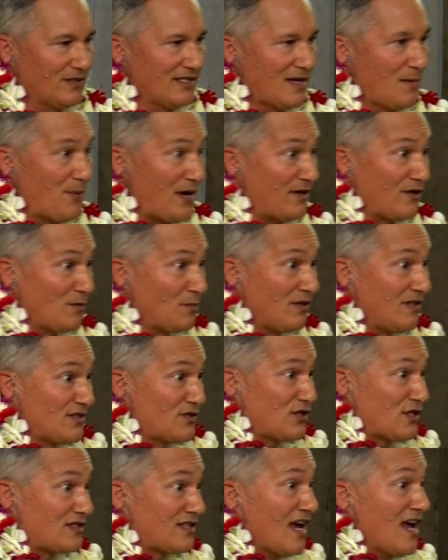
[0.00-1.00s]
and a parable is
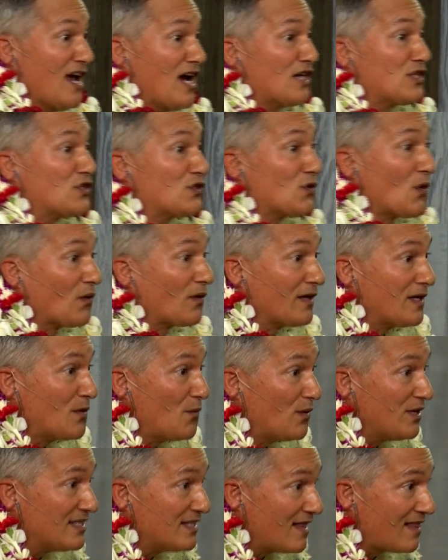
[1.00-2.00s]
just a story
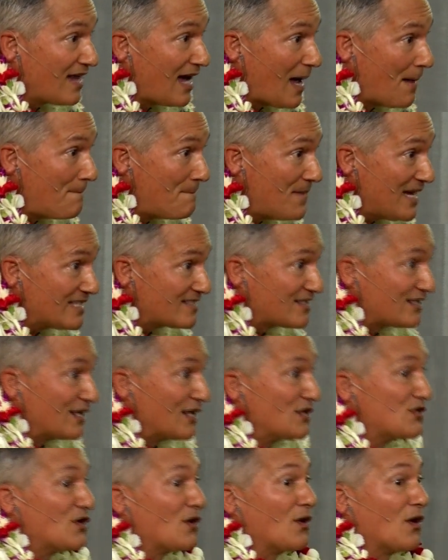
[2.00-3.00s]
with a
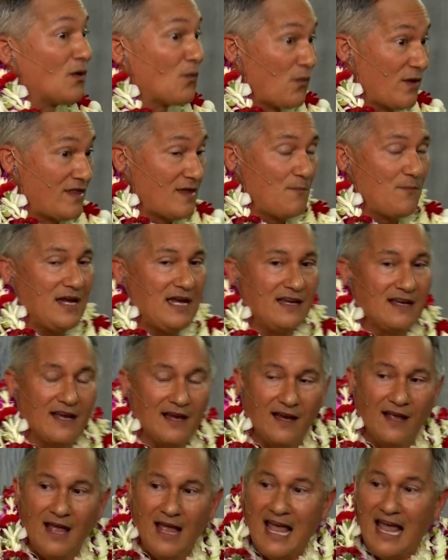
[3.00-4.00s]
message or with a meaning,